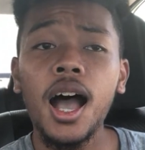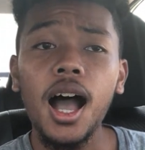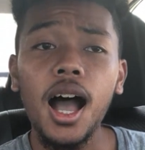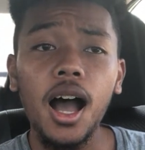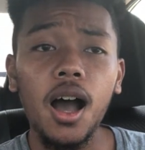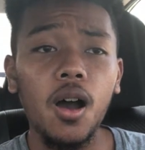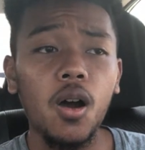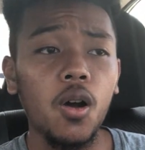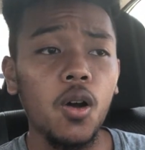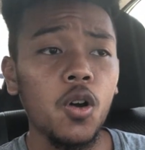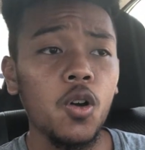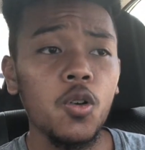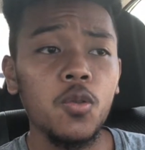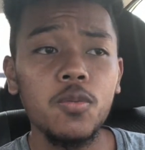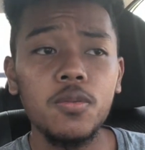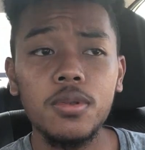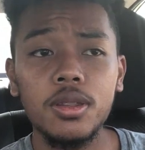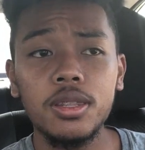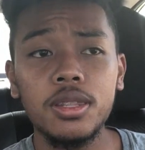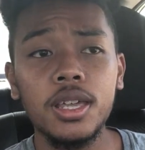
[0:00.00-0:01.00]
I hope
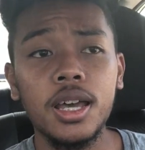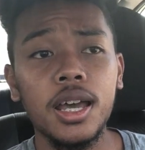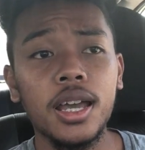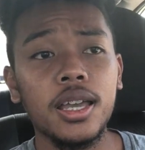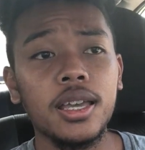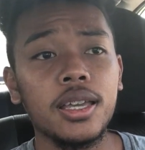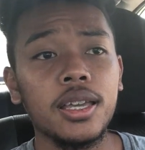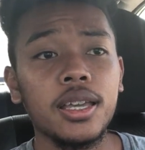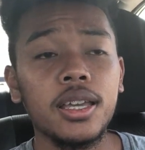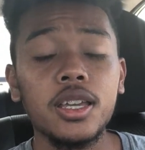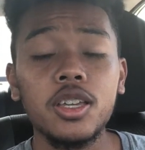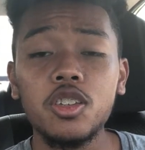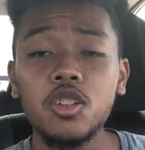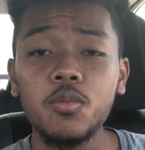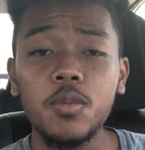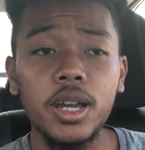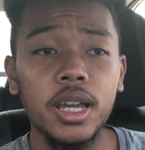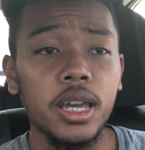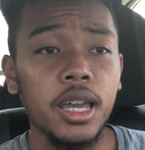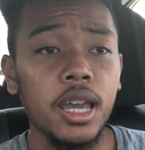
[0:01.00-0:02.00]
that
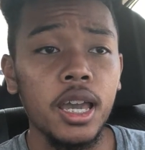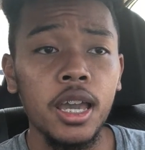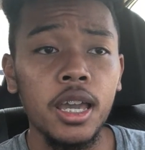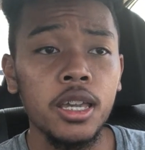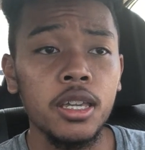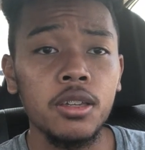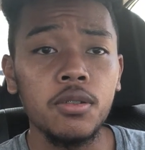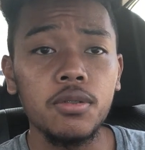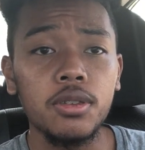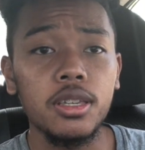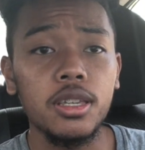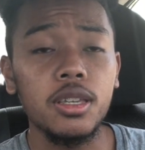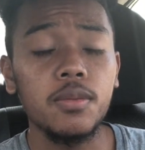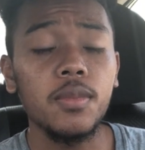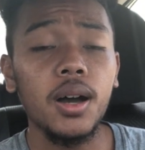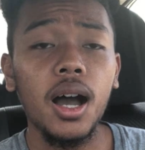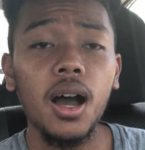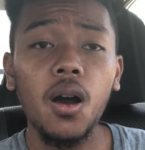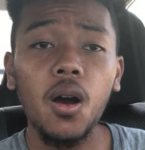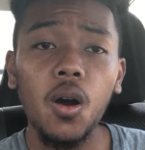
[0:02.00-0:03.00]
you'll make an AAU team.
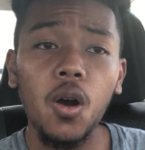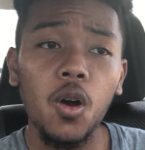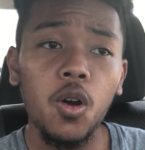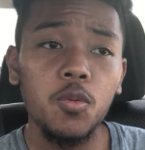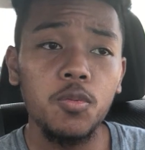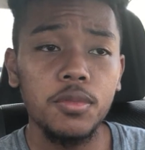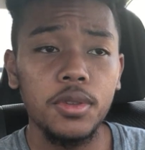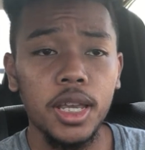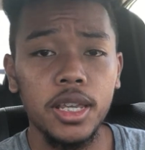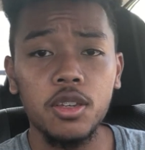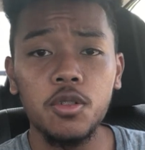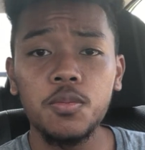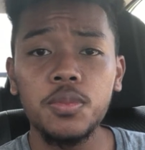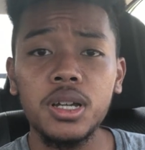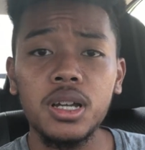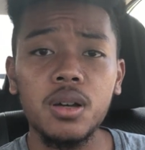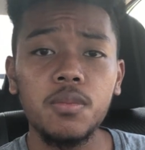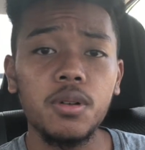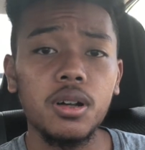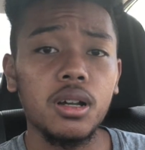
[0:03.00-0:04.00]
I hope that you'll
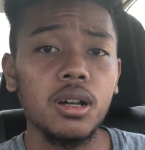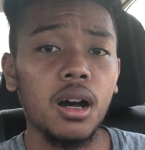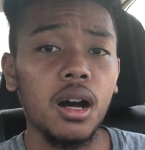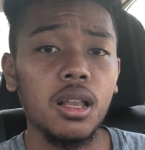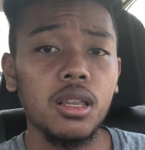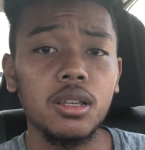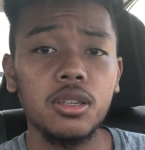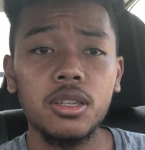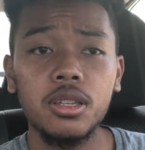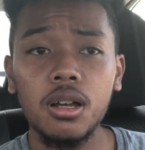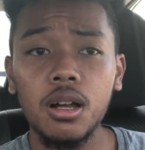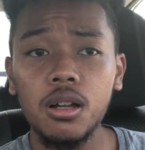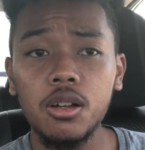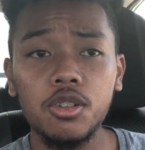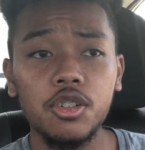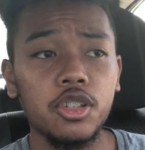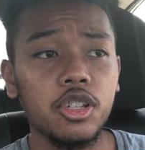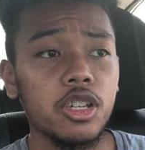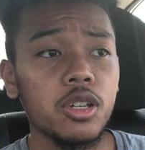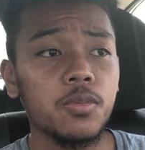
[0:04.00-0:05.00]
pick up a college
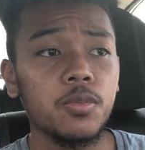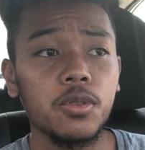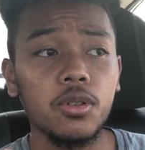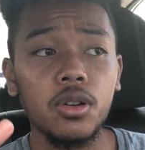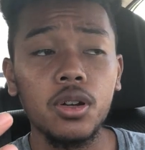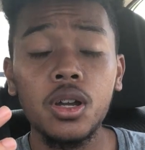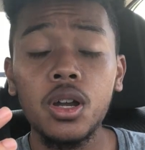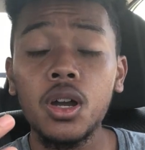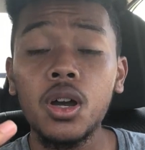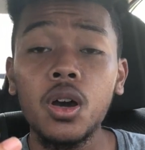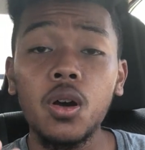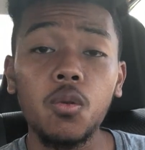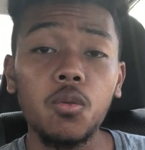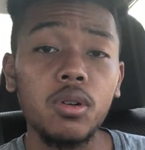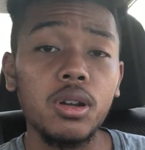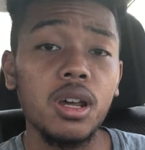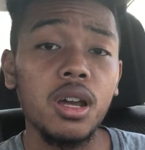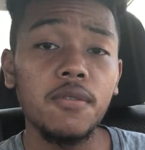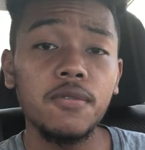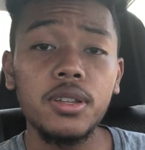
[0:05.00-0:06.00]
scholarship or
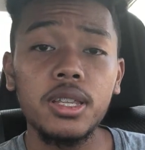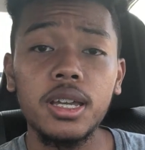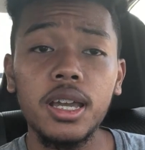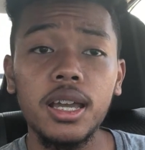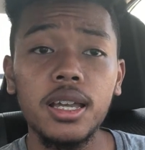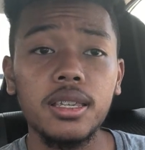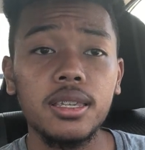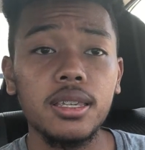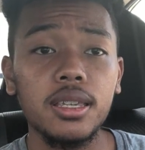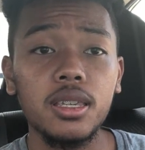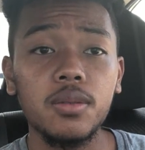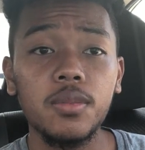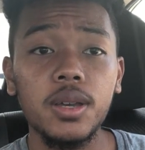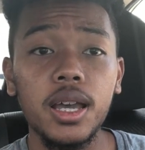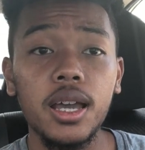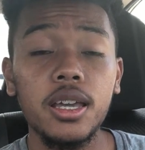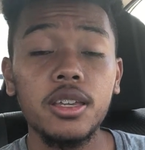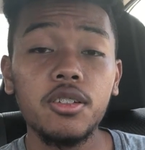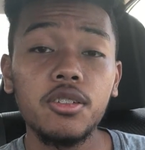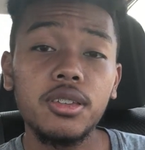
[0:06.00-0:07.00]
whatever the case is,
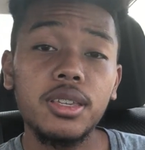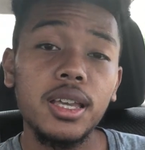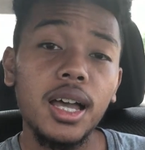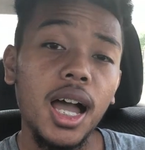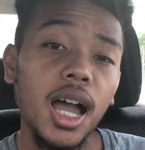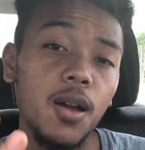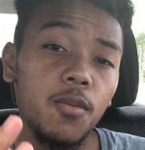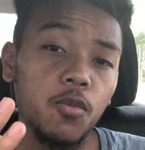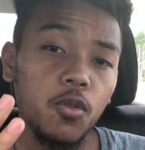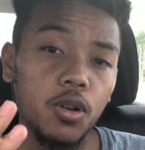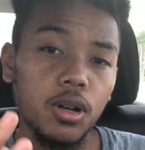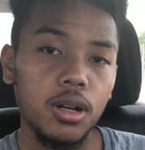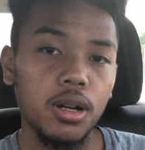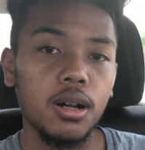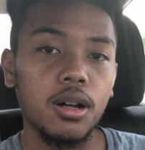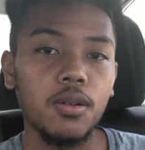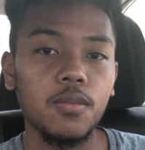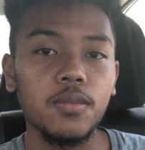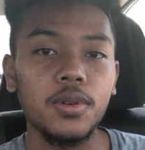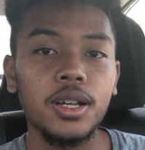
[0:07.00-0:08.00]
man. Your time will
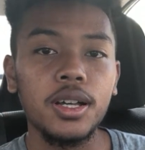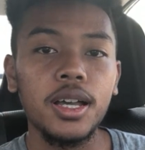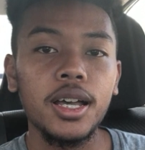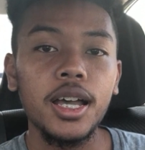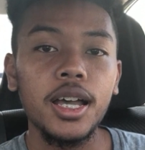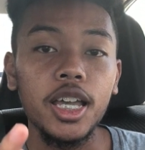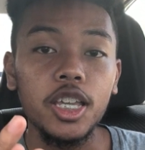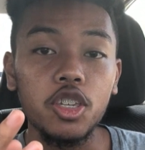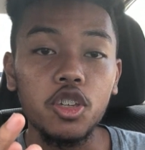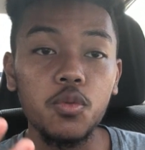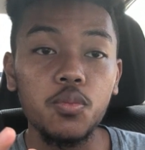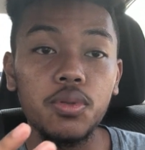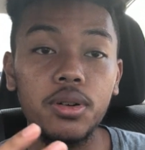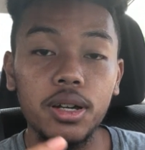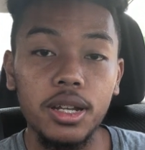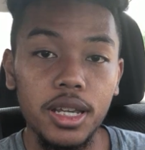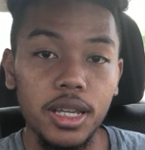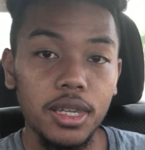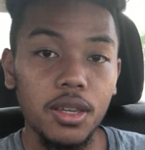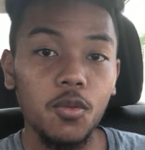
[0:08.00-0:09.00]
come. You
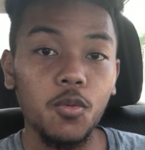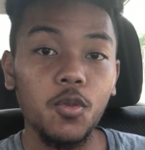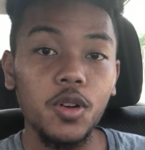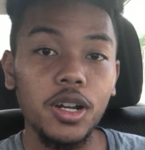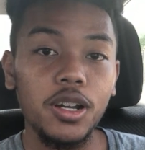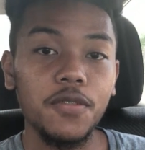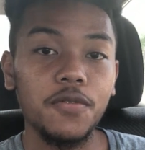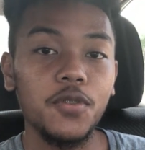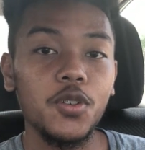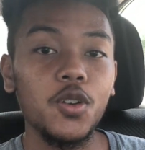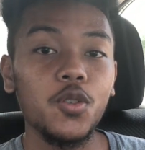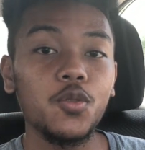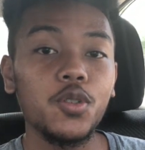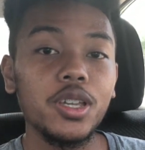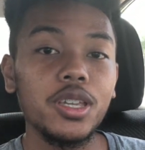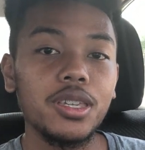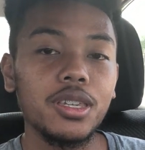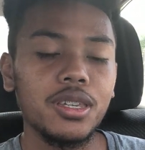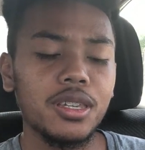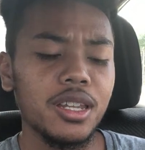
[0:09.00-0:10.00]
put in the work for a
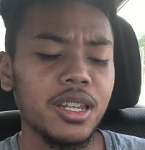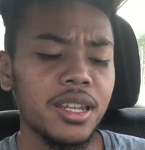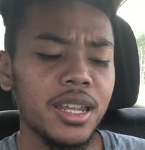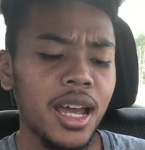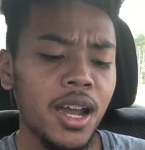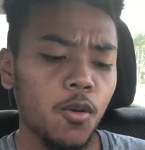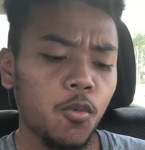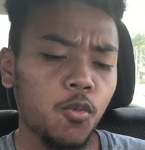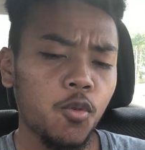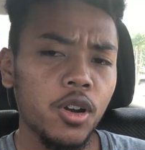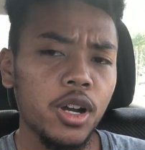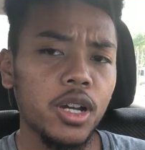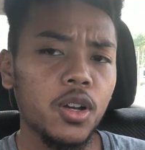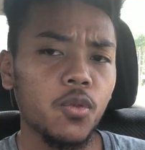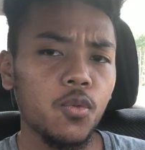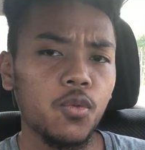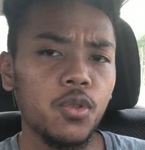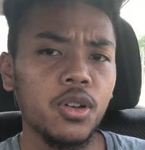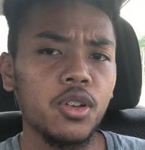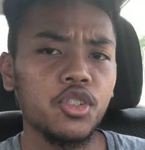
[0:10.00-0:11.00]
reason, and that work
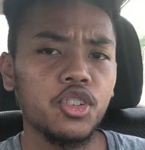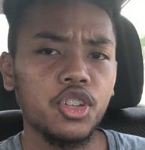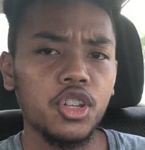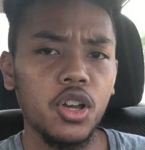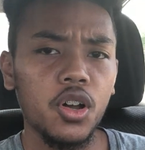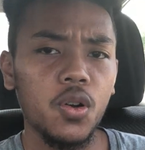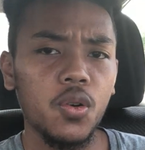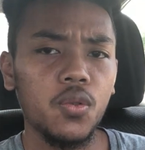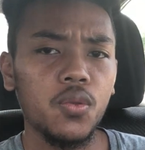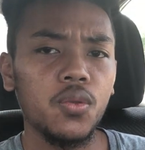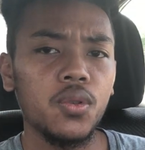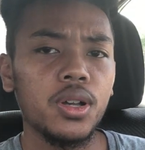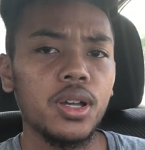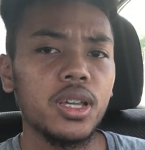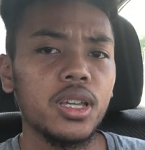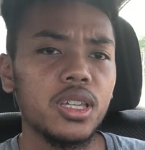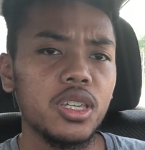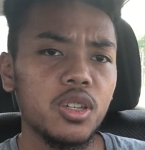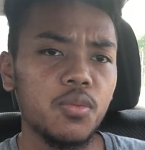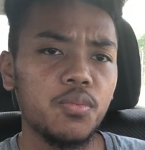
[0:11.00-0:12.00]
will show.
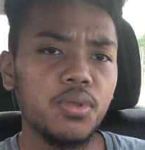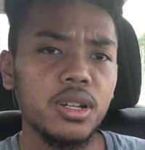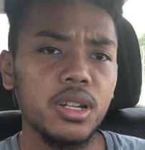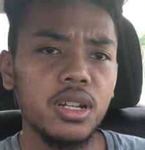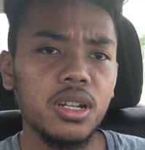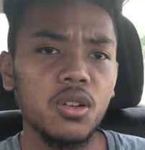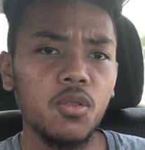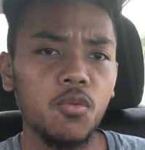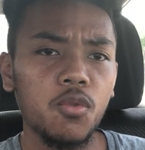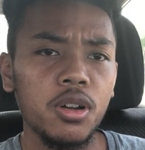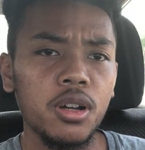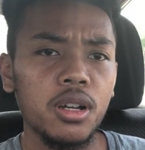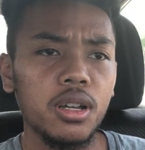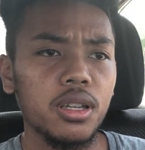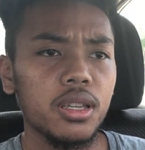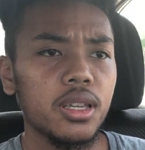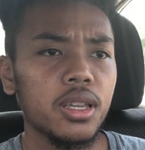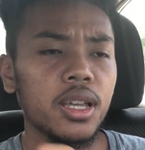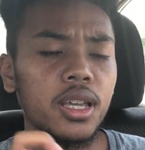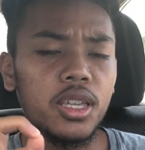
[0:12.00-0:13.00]
You put in the work,
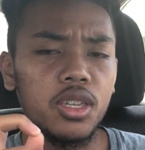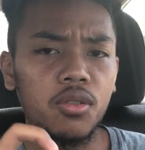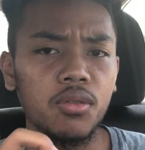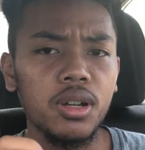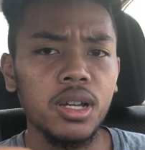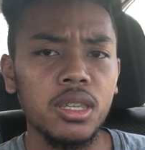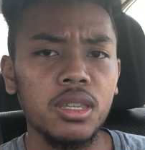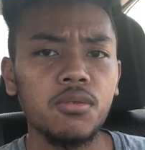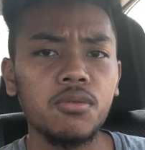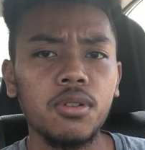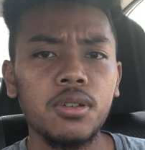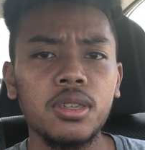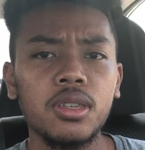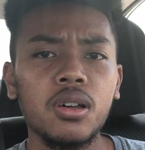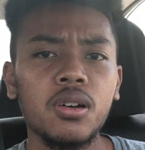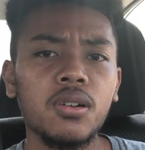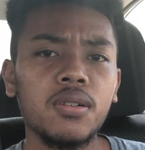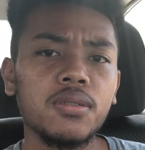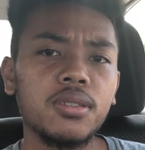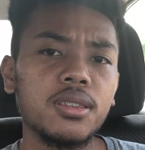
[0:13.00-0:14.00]
you'll get the
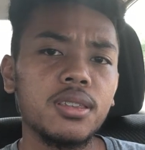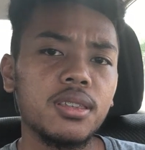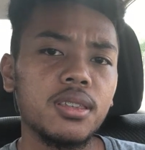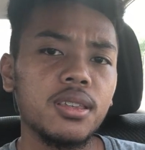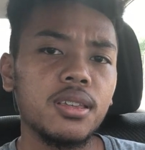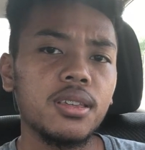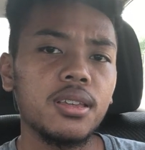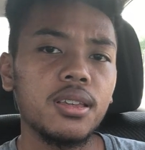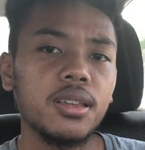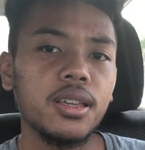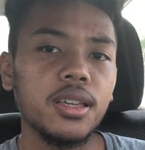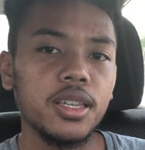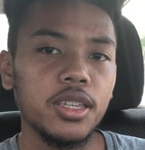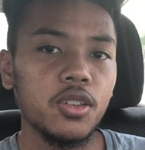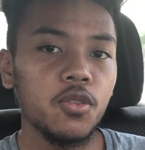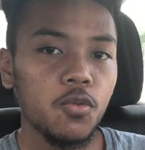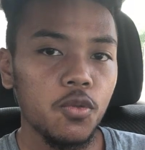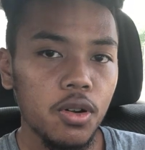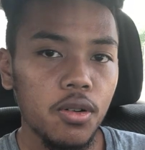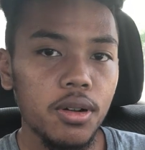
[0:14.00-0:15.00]
results.
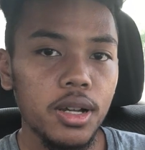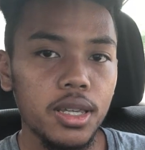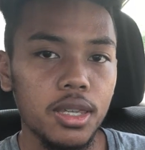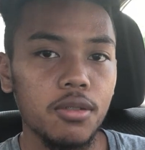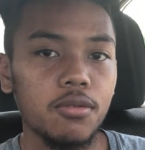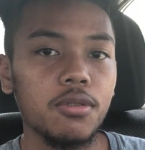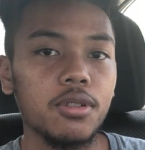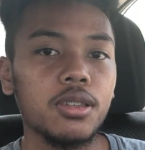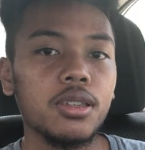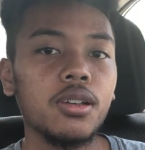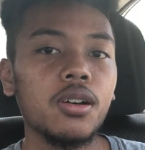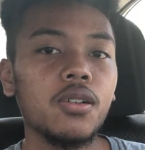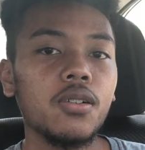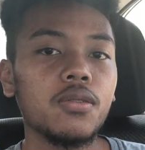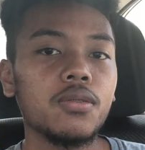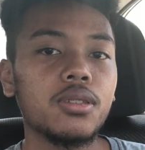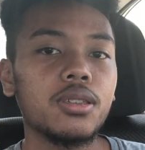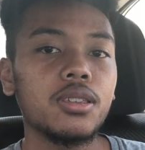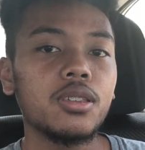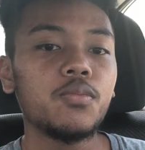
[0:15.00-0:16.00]
You will get the
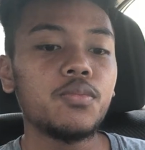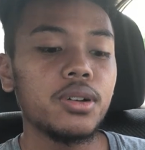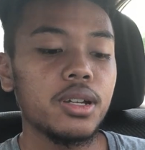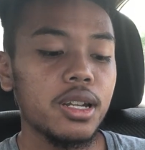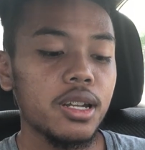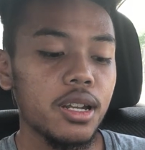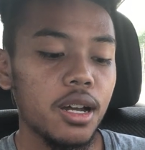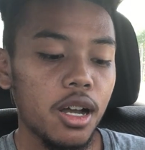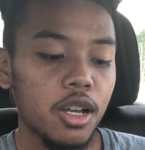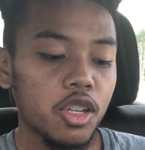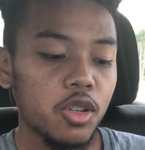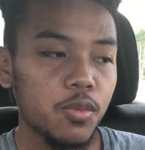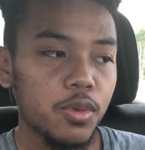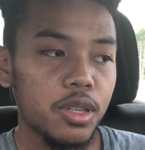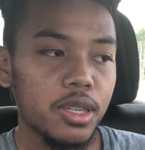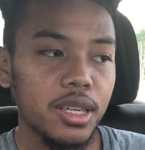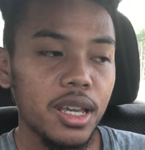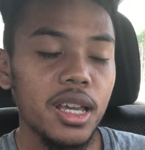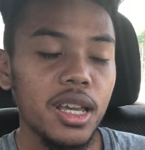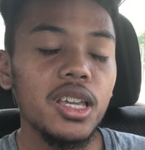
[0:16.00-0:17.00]
results. You put in
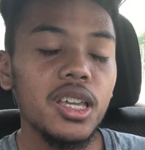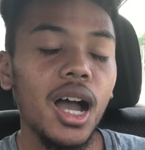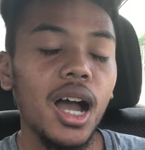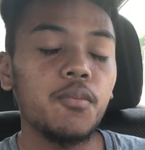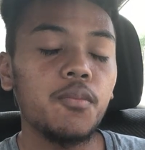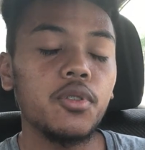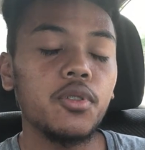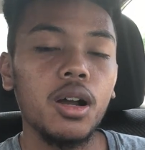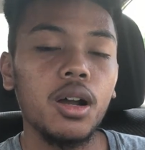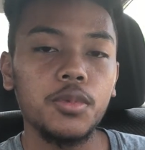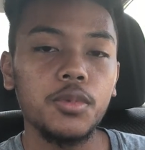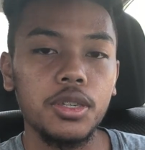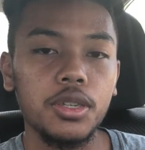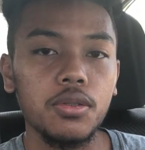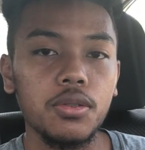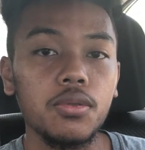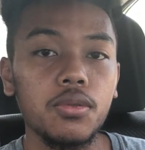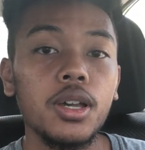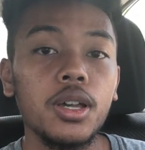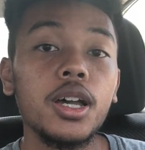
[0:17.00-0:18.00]
100%, I promise
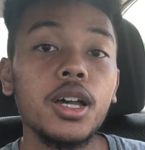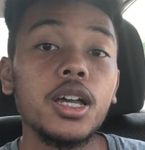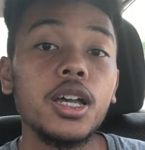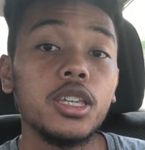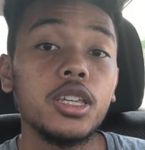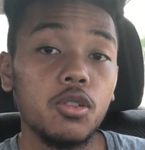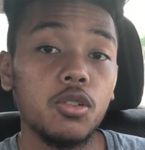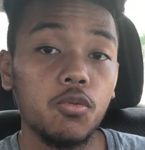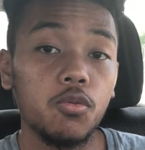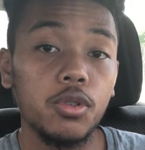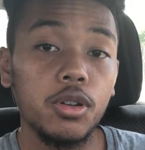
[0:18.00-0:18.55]
you, you